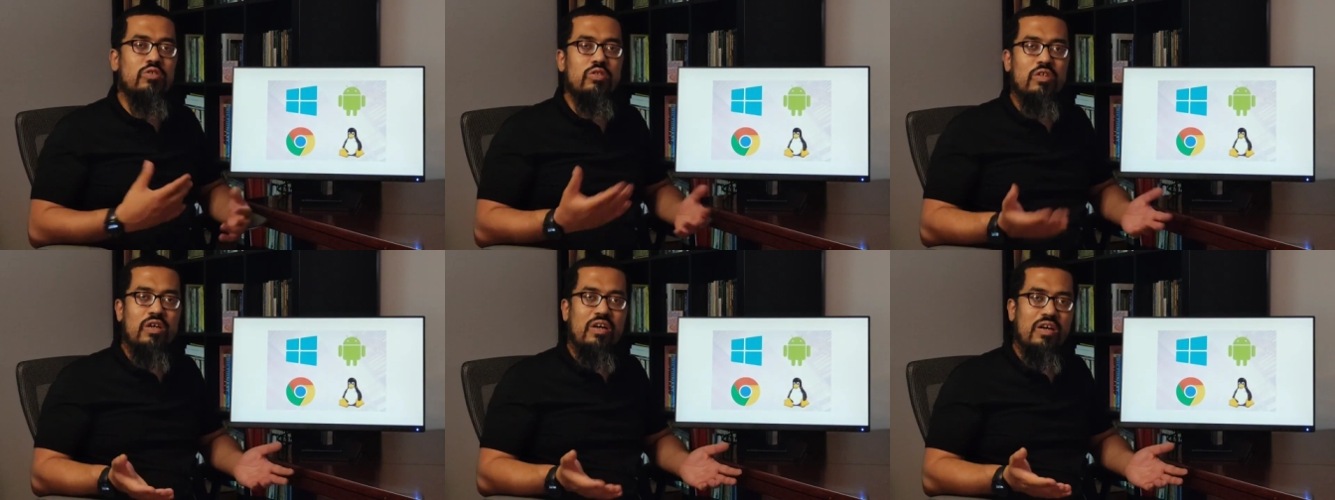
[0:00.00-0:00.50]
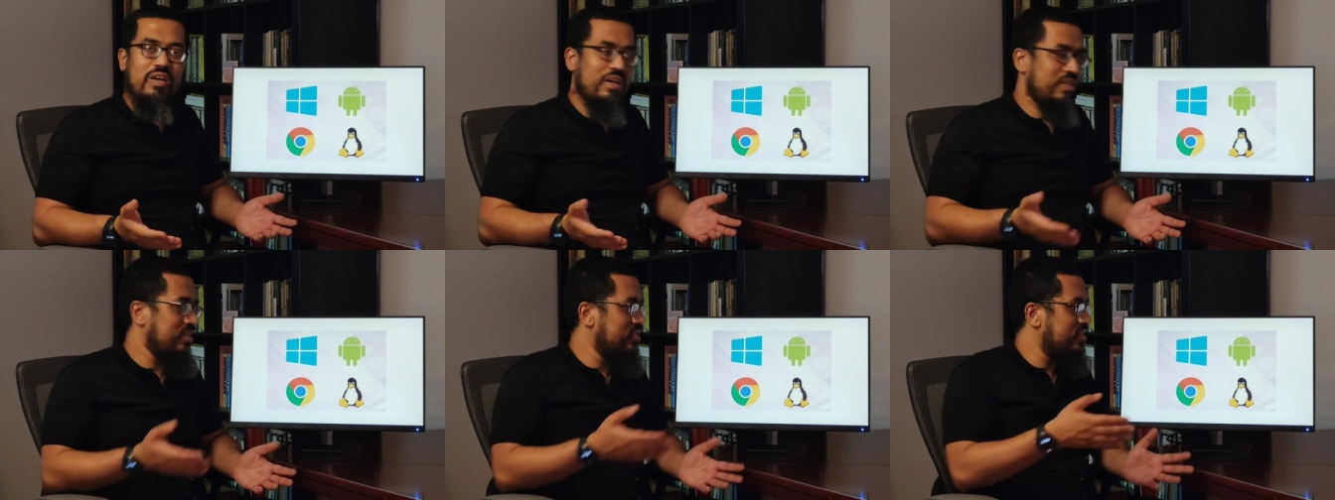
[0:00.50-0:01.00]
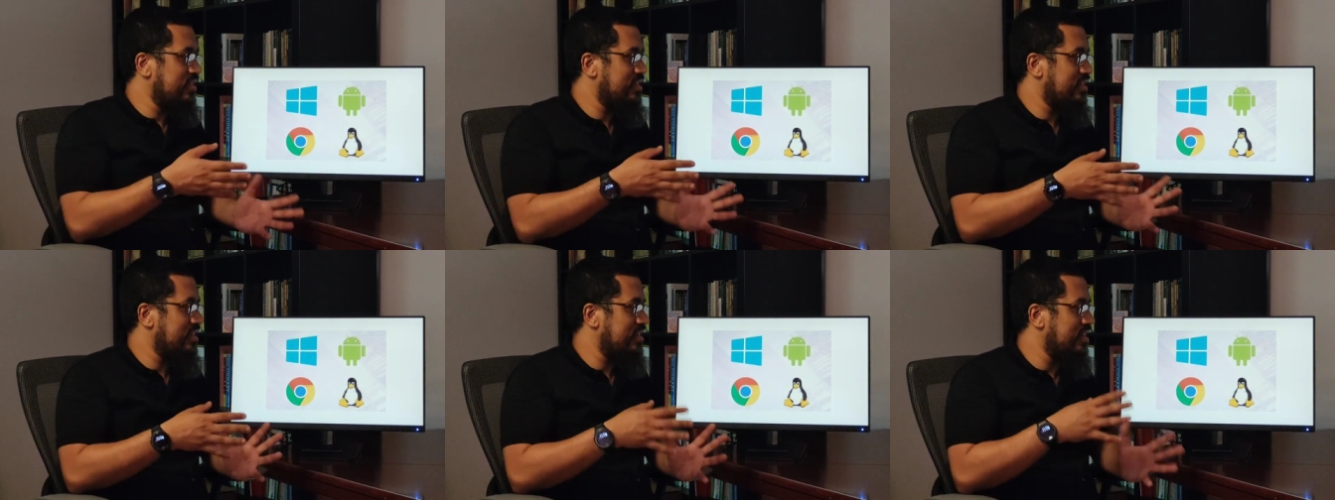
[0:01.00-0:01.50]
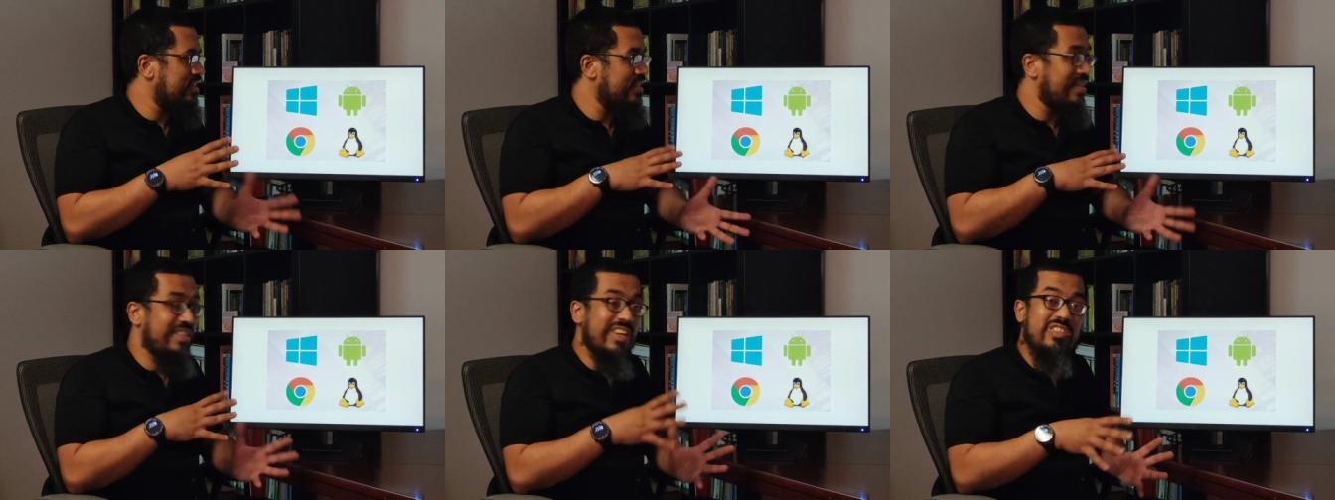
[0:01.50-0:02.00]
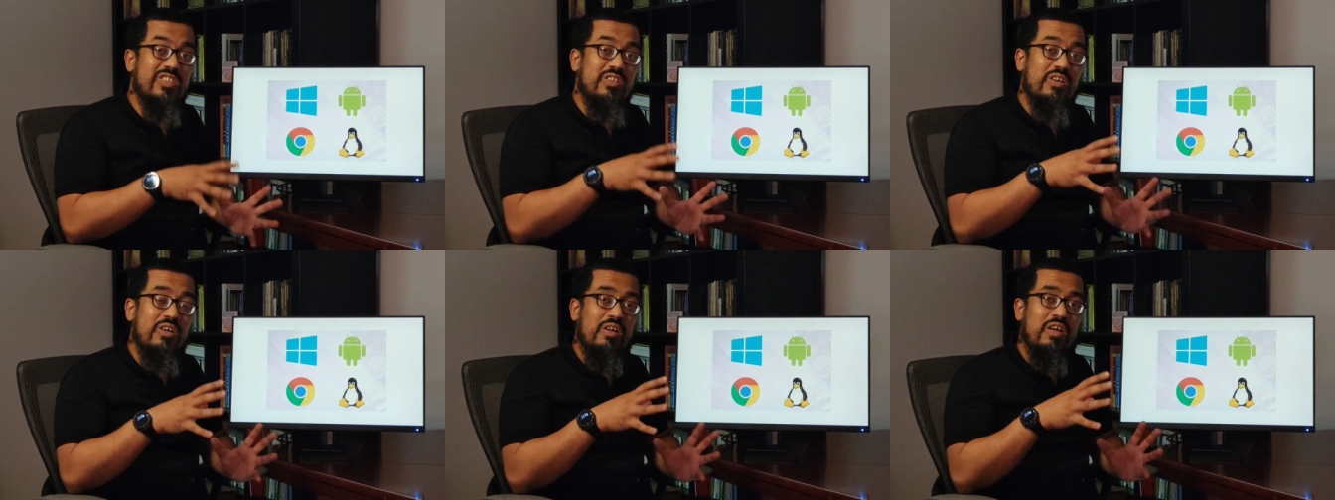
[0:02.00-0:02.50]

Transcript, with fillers: this is the touch